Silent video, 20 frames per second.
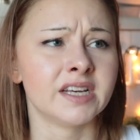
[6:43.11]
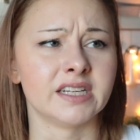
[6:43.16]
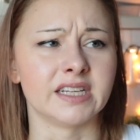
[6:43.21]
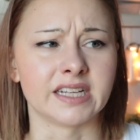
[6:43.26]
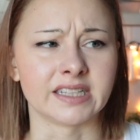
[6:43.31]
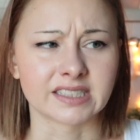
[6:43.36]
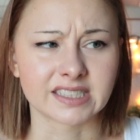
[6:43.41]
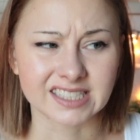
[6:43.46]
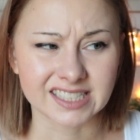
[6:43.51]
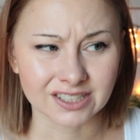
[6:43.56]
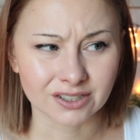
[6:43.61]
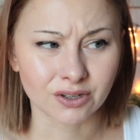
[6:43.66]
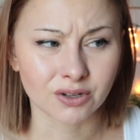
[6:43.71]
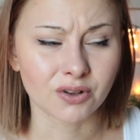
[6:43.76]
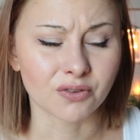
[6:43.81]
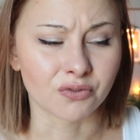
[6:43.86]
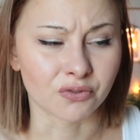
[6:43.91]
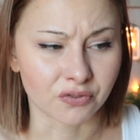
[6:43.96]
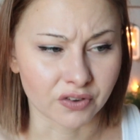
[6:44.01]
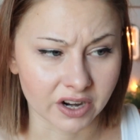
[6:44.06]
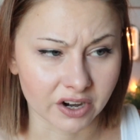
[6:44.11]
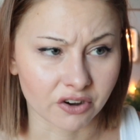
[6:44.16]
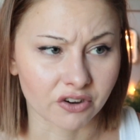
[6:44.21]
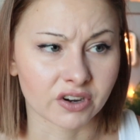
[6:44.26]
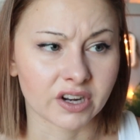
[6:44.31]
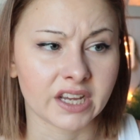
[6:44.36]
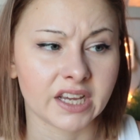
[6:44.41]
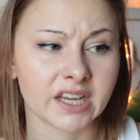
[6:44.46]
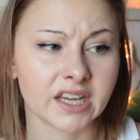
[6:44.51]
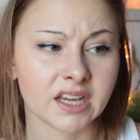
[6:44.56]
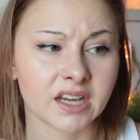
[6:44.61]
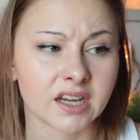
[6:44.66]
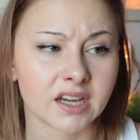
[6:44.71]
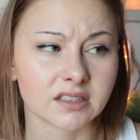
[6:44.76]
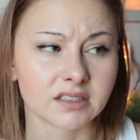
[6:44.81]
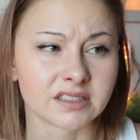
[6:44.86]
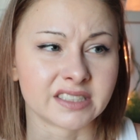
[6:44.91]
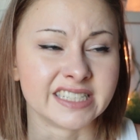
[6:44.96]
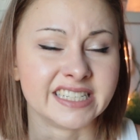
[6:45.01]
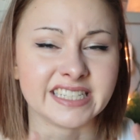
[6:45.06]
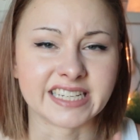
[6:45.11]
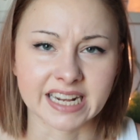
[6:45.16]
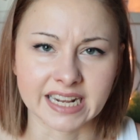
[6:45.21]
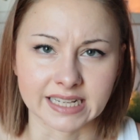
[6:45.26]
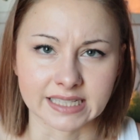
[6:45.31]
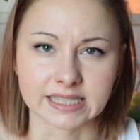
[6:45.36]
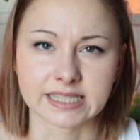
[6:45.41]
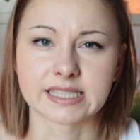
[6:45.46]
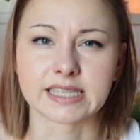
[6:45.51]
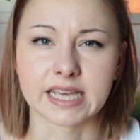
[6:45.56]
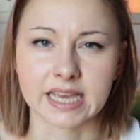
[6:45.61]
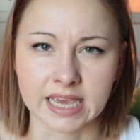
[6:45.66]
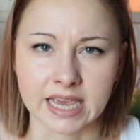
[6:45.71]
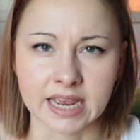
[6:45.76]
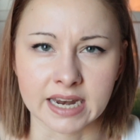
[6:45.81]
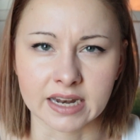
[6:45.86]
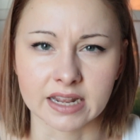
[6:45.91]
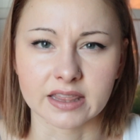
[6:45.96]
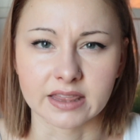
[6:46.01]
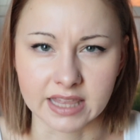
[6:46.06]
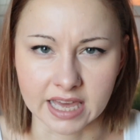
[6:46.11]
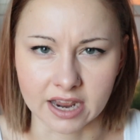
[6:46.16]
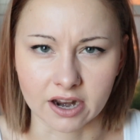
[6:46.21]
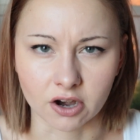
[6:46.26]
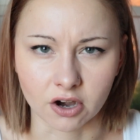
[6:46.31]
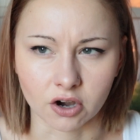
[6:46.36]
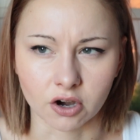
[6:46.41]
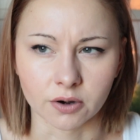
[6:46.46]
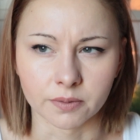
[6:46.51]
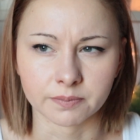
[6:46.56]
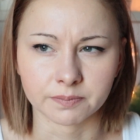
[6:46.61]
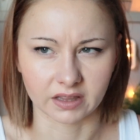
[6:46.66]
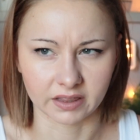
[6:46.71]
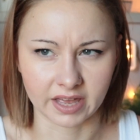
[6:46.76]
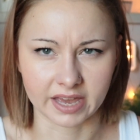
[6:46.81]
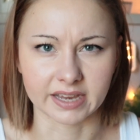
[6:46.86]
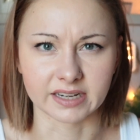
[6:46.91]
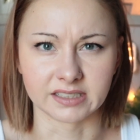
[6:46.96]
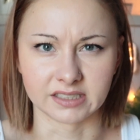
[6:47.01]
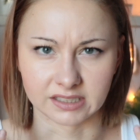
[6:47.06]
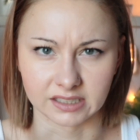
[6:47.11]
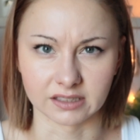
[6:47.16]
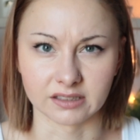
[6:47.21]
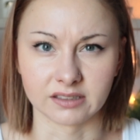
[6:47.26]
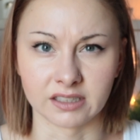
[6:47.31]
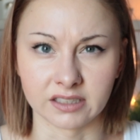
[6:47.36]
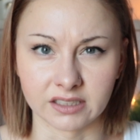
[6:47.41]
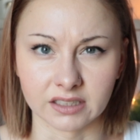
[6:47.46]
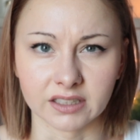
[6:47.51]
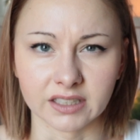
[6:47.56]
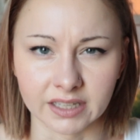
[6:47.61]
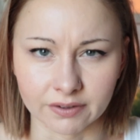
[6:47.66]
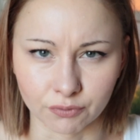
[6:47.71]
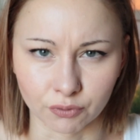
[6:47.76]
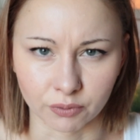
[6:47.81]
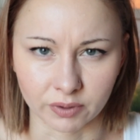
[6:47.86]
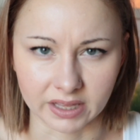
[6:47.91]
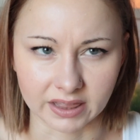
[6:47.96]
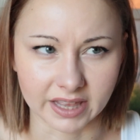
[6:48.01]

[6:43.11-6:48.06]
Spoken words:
and still very dense in their, like, the delivery.